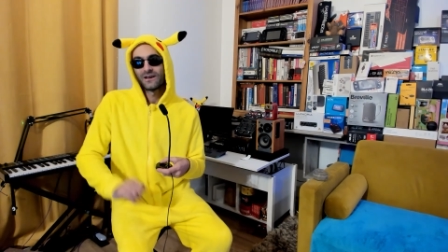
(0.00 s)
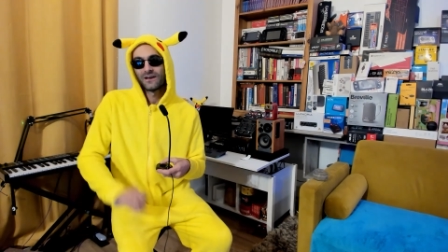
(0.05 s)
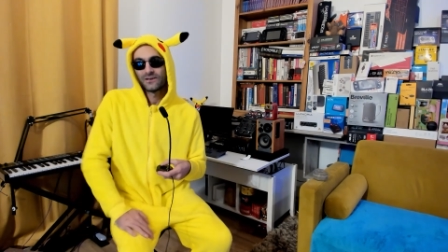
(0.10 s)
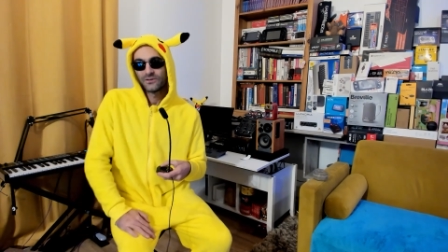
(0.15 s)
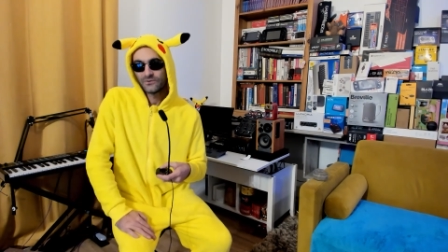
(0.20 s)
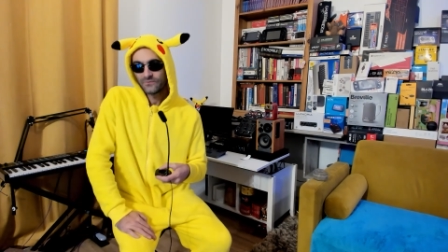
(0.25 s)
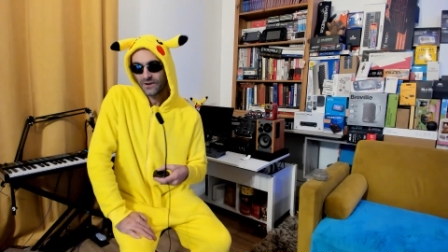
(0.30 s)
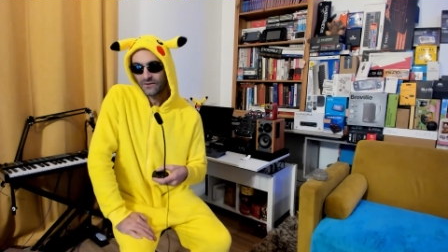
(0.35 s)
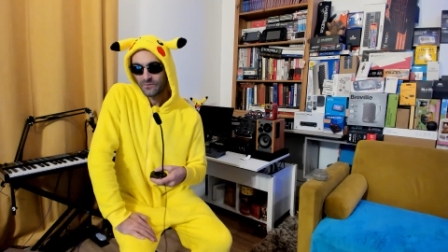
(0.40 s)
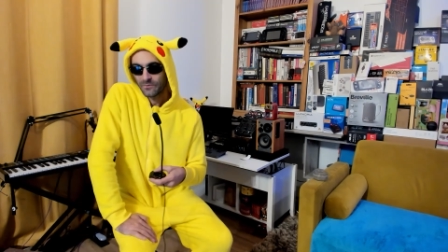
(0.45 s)

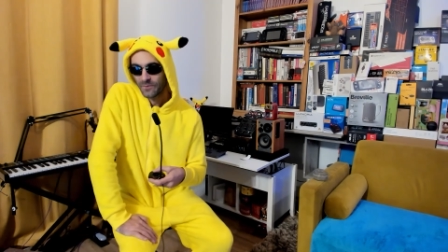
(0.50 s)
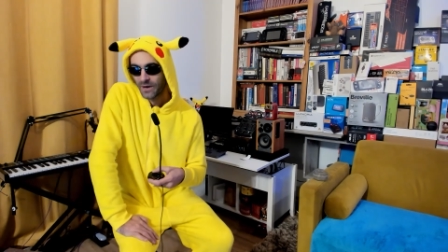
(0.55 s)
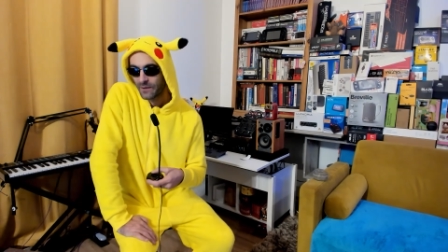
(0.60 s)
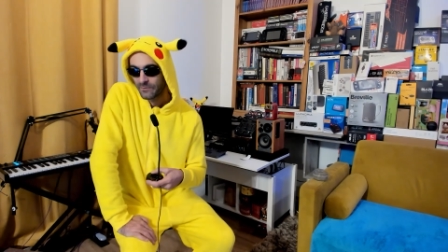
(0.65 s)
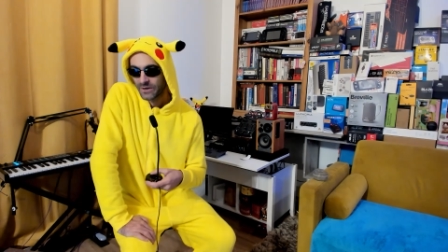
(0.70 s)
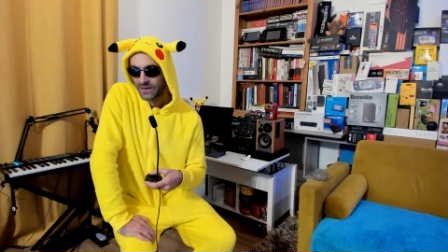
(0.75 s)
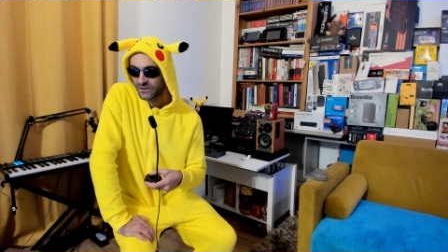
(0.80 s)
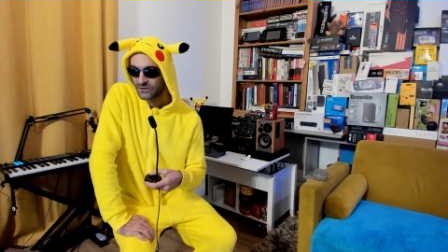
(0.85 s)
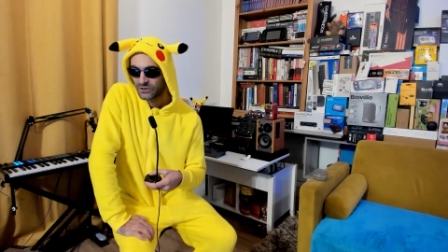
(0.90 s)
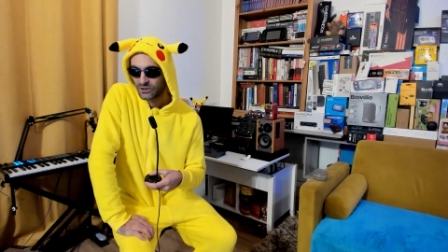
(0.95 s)
You've never met
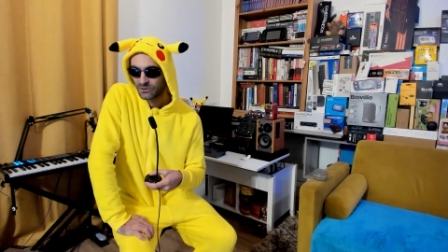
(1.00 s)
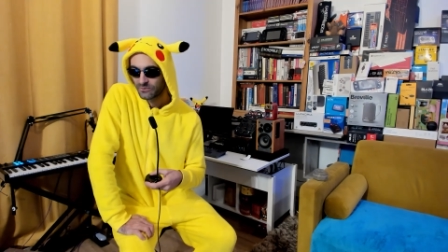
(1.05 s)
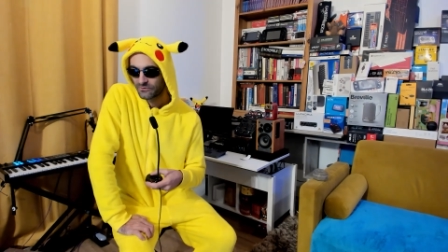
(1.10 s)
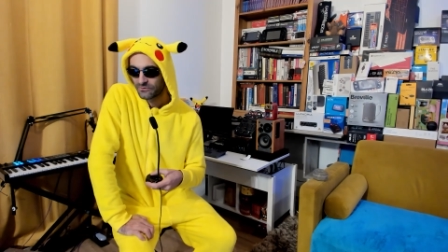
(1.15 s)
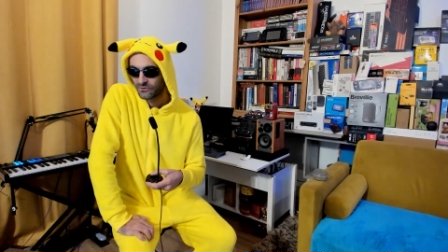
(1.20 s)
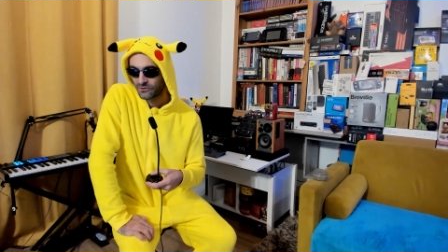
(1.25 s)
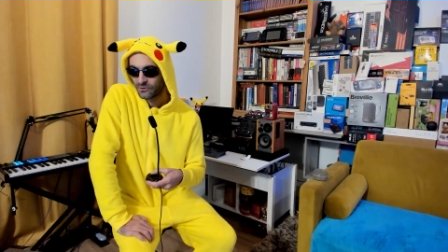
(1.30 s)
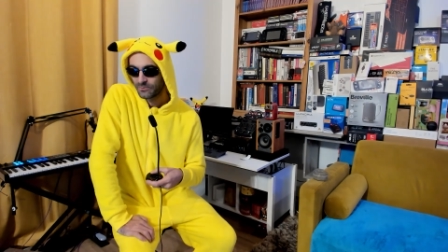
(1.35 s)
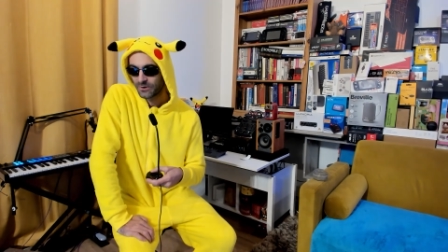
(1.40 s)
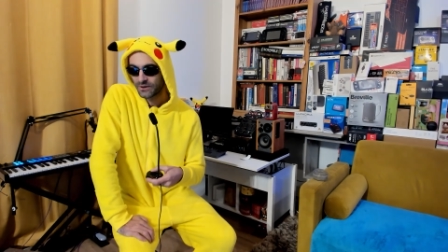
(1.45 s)
Pikachu
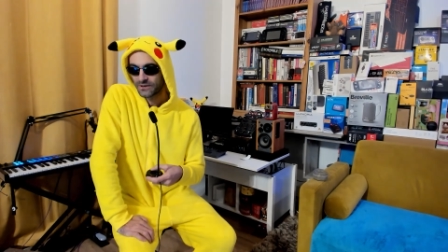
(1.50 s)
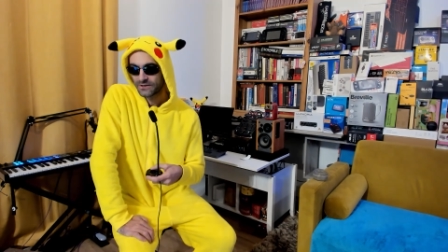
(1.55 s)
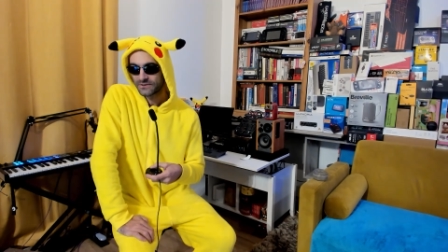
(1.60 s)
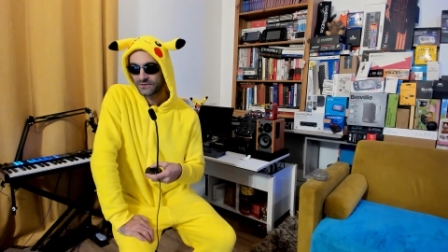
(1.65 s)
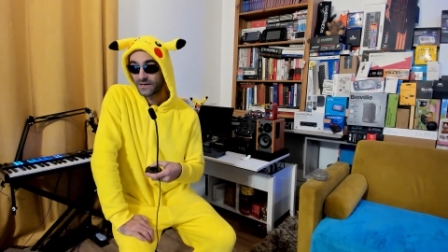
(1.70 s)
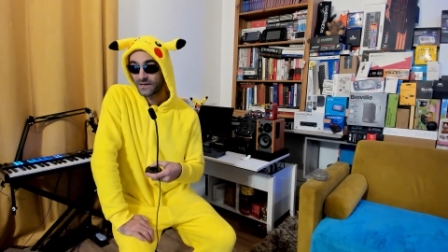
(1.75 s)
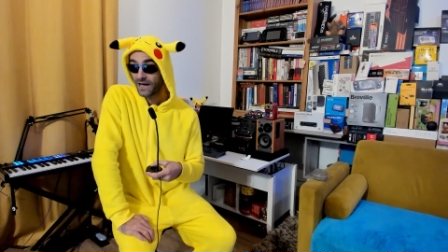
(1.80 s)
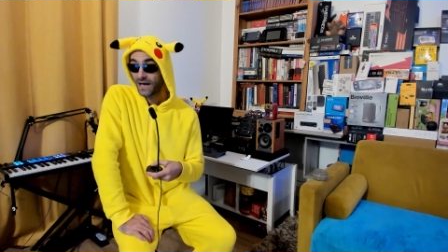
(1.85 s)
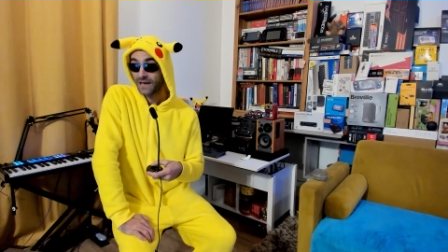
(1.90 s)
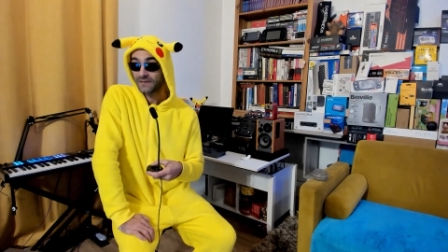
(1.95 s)
before because
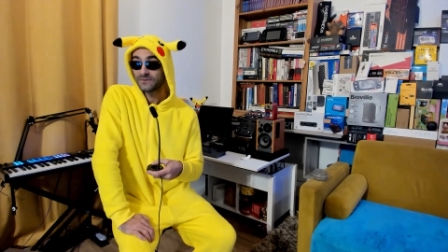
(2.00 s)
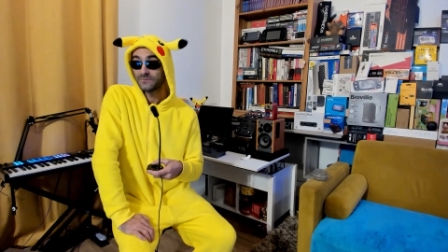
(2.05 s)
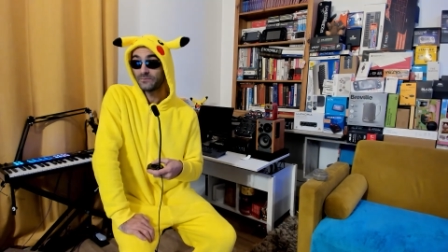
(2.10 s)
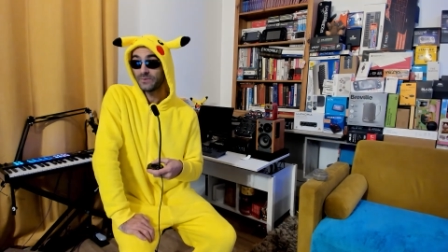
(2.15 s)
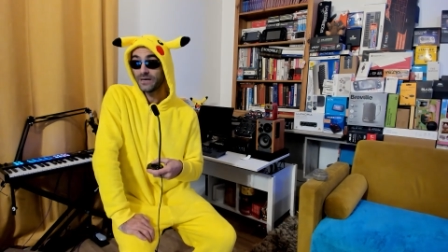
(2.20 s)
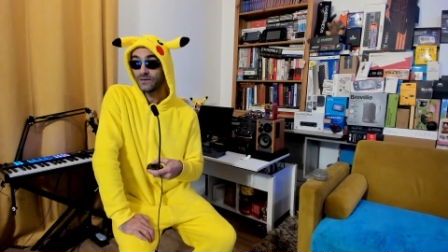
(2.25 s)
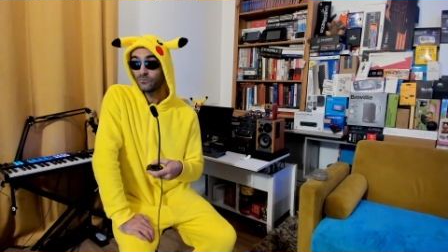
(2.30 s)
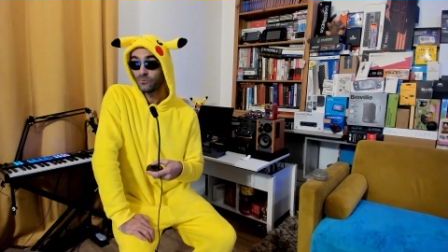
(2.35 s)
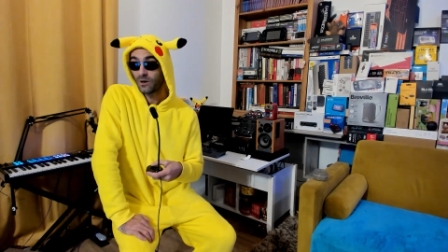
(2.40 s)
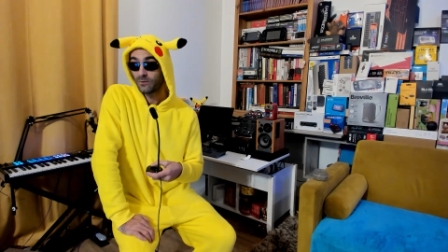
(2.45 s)
there hasn't
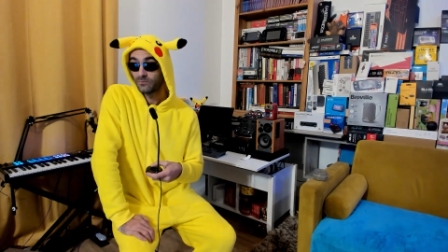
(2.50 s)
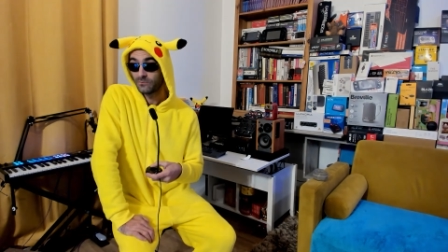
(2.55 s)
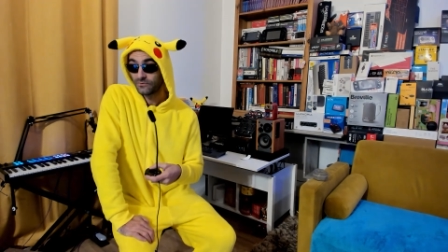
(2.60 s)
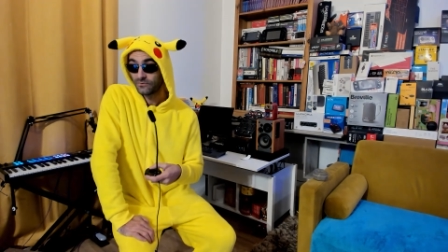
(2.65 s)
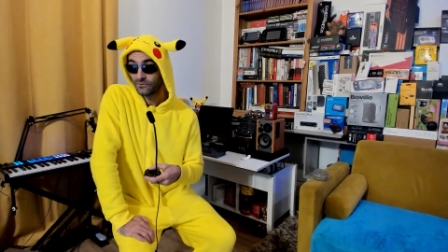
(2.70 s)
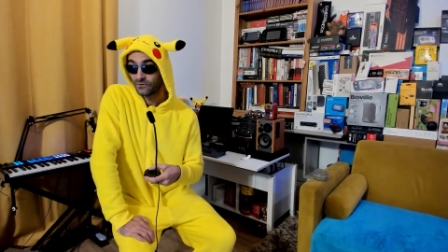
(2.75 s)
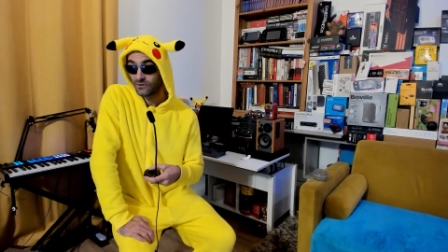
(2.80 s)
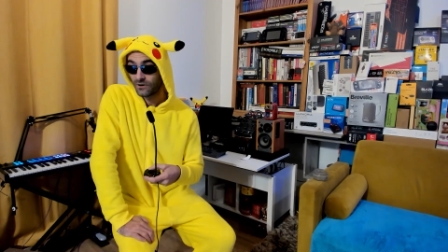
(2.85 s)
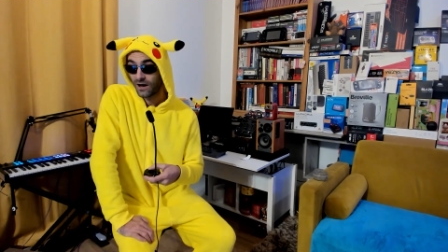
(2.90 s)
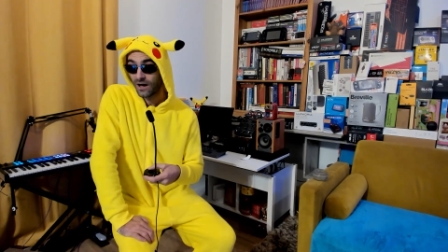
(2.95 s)
been one
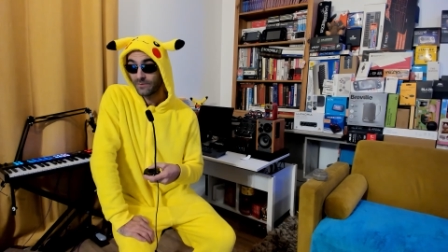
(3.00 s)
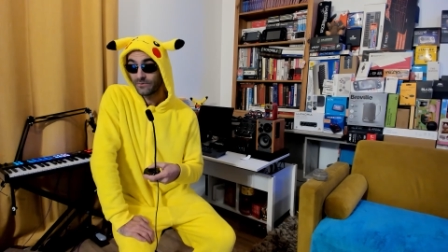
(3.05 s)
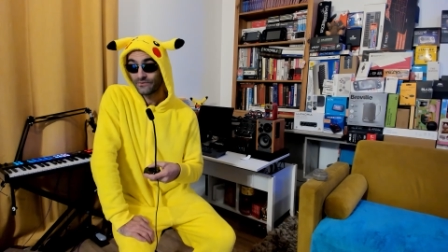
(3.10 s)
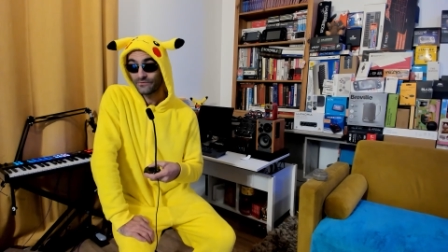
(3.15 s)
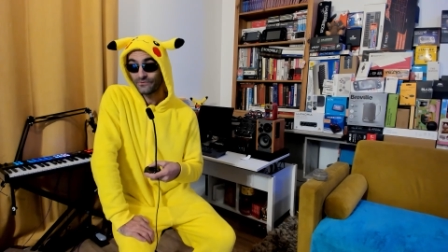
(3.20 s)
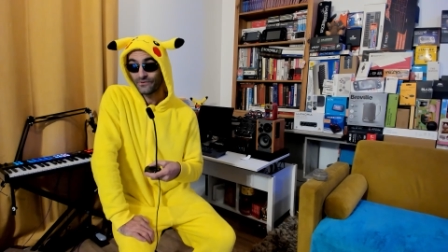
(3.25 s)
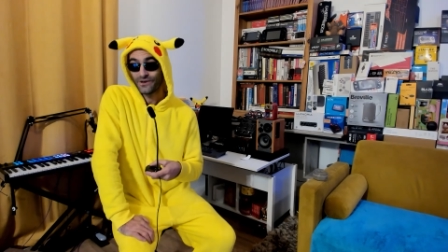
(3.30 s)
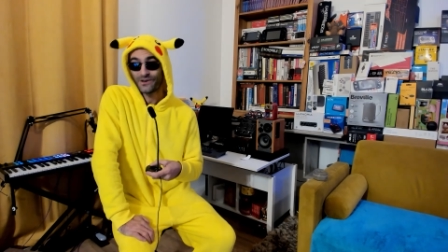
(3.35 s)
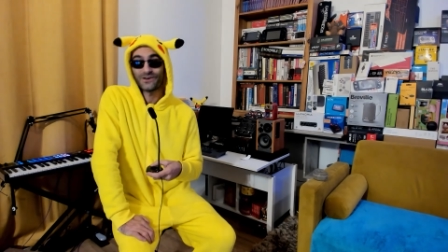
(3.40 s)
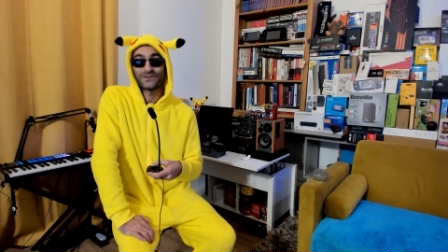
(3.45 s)
before. I'm the
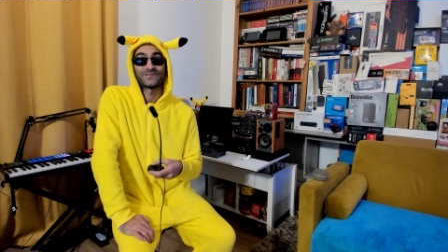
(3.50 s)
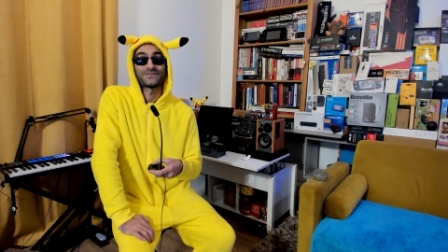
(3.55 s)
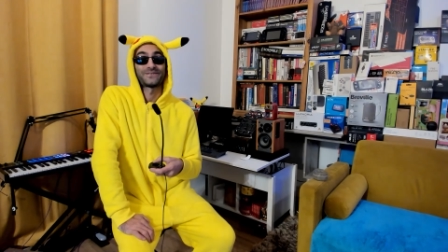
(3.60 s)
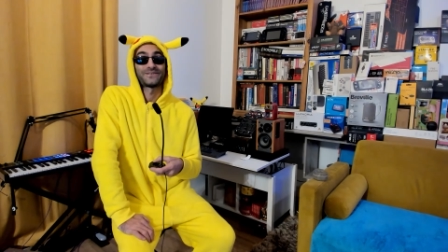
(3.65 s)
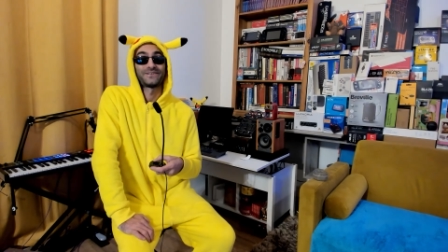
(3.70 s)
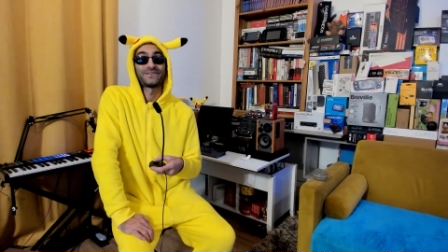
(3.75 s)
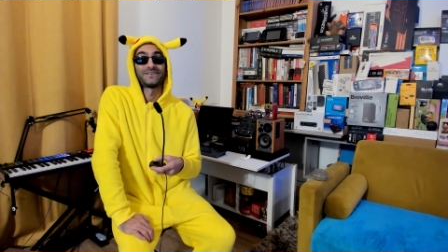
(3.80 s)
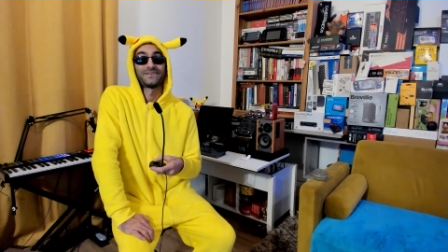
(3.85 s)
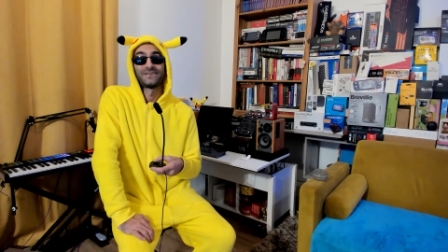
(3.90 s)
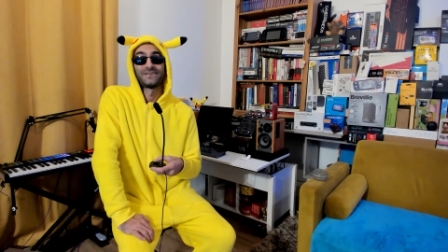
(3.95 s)
first.